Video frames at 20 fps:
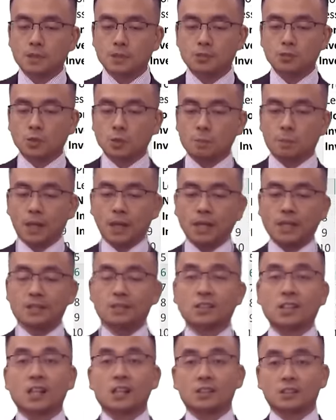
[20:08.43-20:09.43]
So we pay
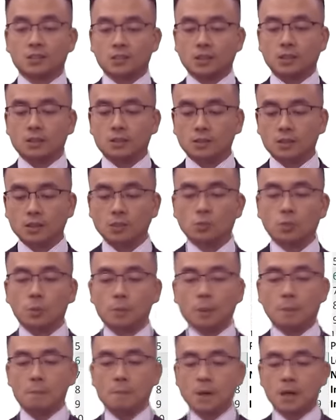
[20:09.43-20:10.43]
tax, and this will
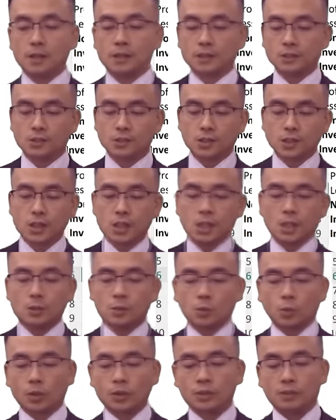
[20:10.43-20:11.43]
be minus
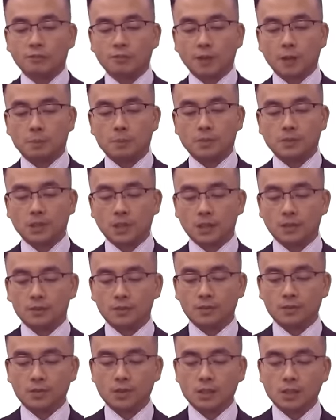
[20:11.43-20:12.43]

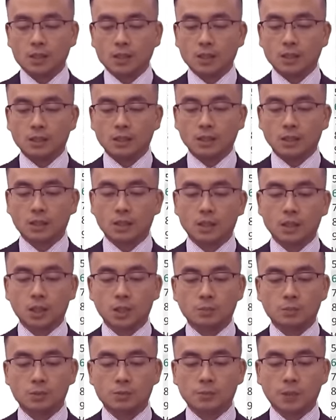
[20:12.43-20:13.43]
25% and
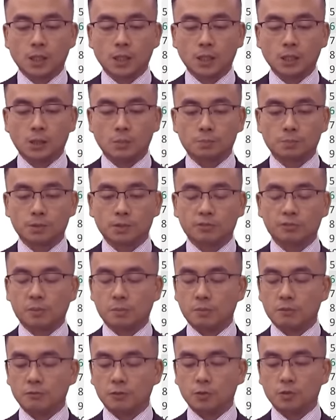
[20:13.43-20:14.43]
times by the
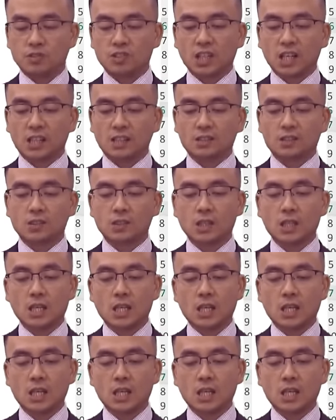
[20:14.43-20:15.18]
profit before tax.